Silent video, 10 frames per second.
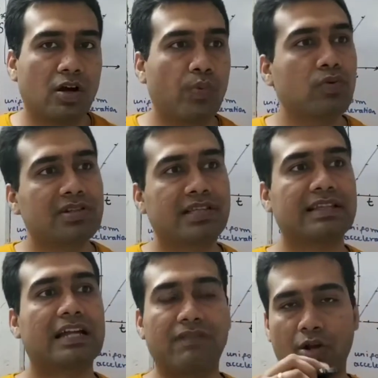we would say
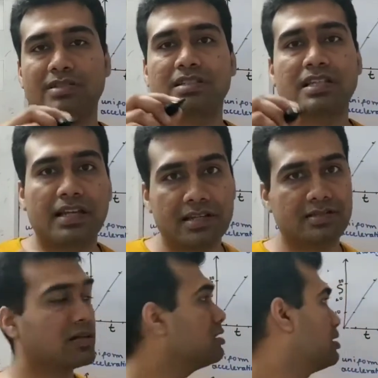that velocity
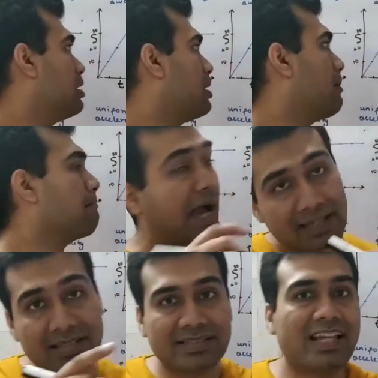is
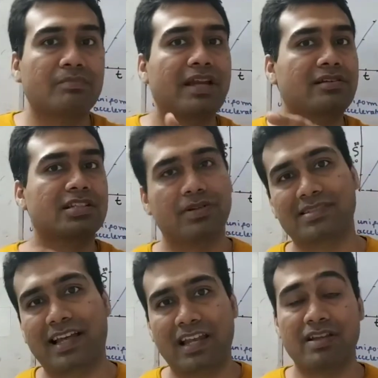minus 10 meters per second,